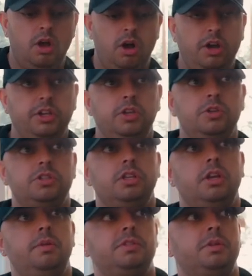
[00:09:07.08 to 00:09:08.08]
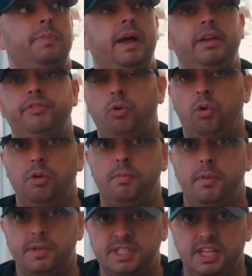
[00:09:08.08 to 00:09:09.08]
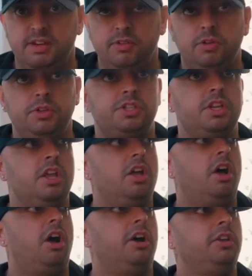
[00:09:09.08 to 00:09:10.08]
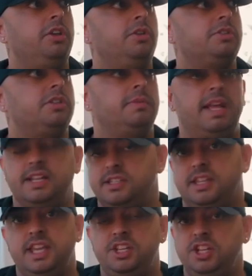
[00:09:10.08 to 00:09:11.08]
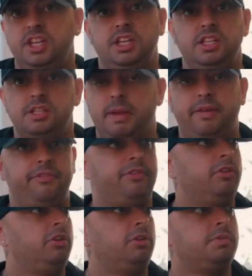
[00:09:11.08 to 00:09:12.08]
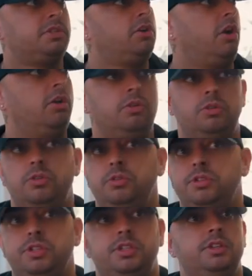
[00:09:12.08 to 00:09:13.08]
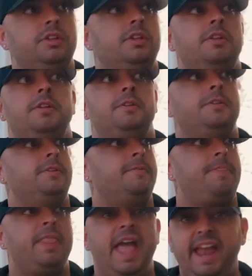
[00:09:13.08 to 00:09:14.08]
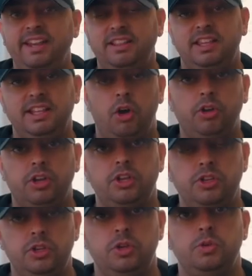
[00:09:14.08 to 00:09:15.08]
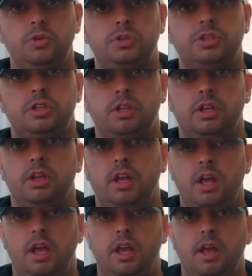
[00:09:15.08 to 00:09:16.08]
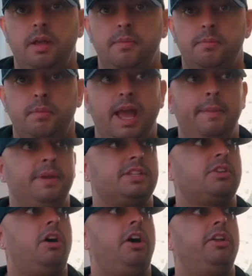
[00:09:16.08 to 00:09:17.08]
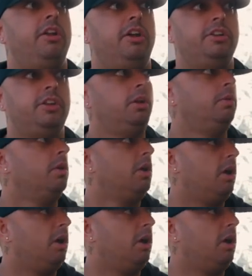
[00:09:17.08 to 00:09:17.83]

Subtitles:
I use them to pay for all of my materials. I use them, that's kitchens, bathrooms, tiles, anything that I can use my Amex card on, I do.